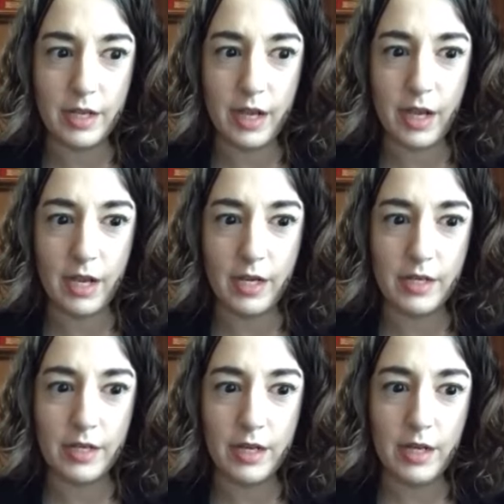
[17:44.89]

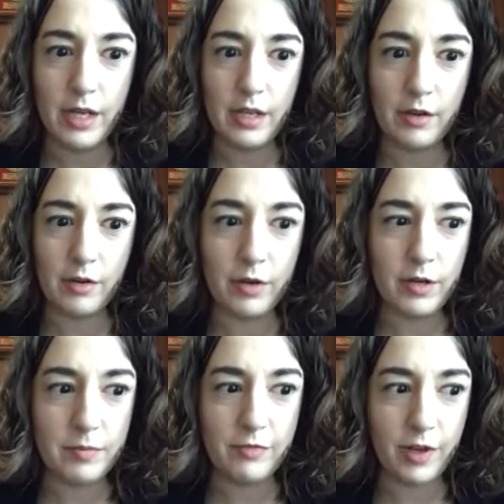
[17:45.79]
and they're going to
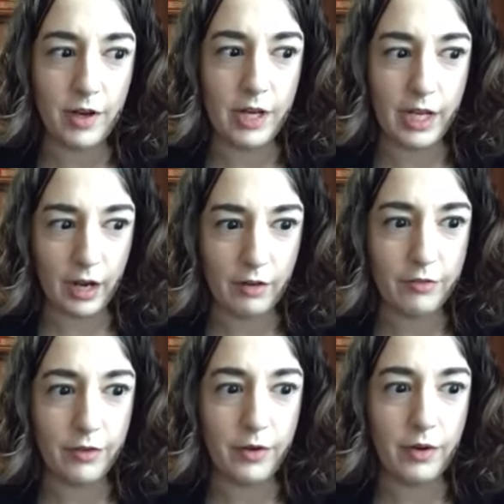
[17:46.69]
be very
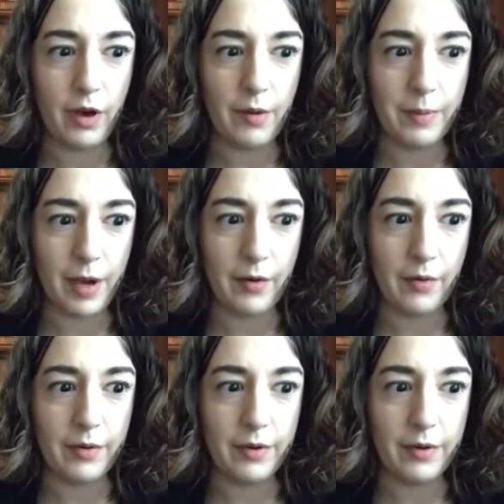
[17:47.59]
careful about